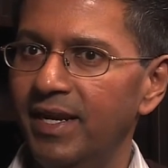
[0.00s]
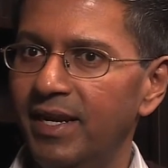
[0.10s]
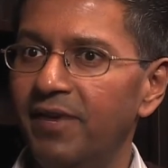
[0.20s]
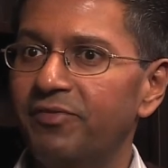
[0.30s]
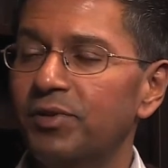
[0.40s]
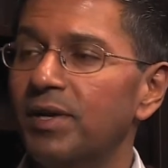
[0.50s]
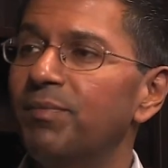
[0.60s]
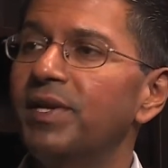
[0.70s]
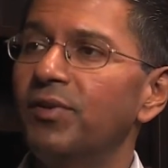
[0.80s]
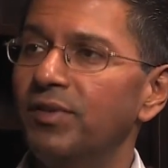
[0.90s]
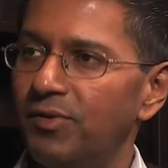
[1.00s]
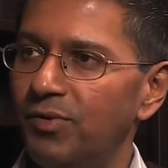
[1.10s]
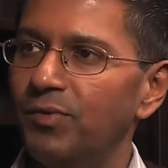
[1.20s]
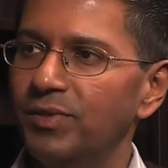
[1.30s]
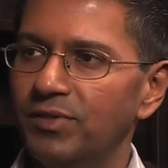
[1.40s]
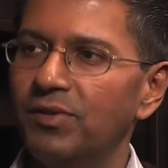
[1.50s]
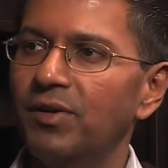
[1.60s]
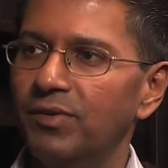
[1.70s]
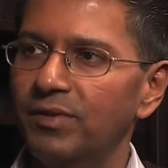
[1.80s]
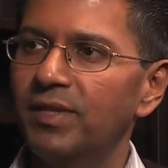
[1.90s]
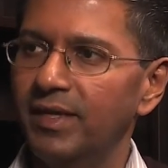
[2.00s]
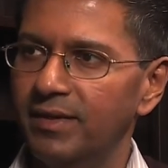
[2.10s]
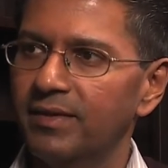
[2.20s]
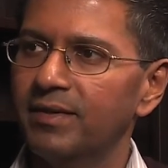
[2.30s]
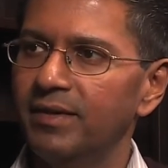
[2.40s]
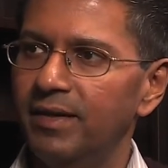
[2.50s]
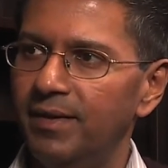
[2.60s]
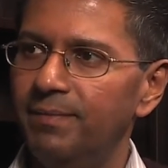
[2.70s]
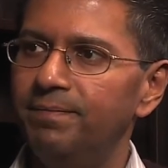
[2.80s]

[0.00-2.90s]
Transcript: left to compete on their own, which is not a good thing. Uh,